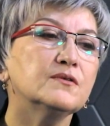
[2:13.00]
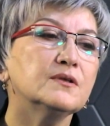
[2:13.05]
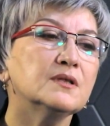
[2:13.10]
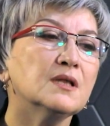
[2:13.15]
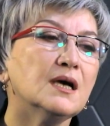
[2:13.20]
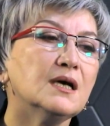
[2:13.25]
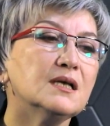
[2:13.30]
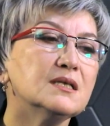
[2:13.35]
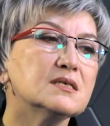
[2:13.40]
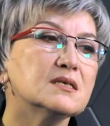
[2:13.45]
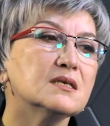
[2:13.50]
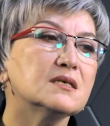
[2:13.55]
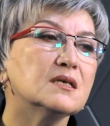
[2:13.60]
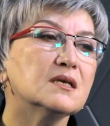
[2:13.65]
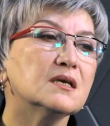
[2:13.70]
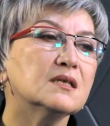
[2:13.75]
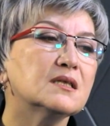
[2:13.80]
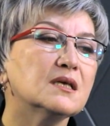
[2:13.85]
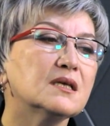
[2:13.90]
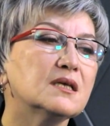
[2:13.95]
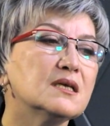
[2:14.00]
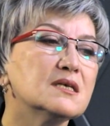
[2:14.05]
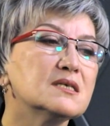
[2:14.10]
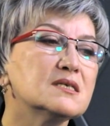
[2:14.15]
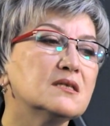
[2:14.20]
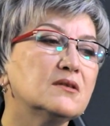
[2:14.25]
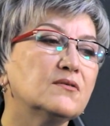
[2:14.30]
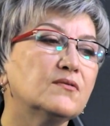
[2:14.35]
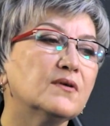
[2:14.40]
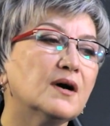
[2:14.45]
The process ensures
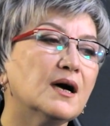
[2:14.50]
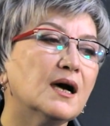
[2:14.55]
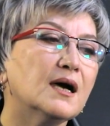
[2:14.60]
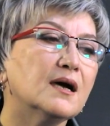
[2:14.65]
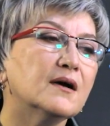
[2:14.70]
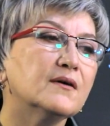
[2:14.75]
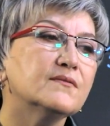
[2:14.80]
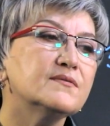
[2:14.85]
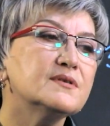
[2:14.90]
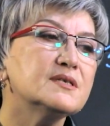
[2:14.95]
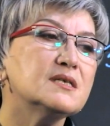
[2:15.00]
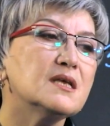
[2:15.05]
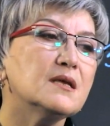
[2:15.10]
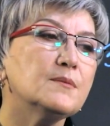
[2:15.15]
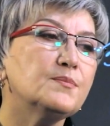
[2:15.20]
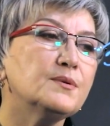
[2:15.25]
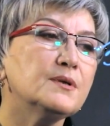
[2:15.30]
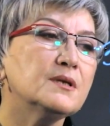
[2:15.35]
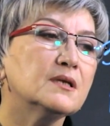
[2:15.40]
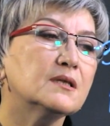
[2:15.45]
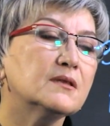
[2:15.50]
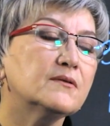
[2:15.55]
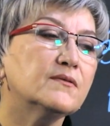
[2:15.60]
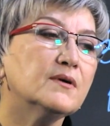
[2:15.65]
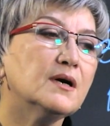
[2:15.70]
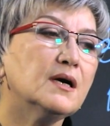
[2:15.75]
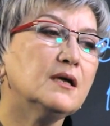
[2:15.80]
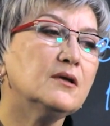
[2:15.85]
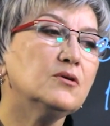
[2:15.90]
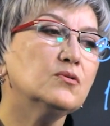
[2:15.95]
accuracy and consistency
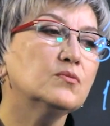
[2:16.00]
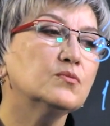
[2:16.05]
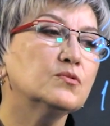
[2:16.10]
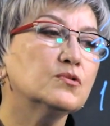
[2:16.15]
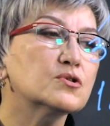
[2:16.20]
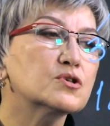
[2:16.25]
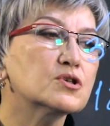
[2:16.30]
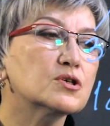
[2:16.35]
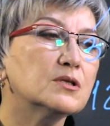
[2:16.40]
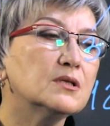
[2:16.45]
in mathematical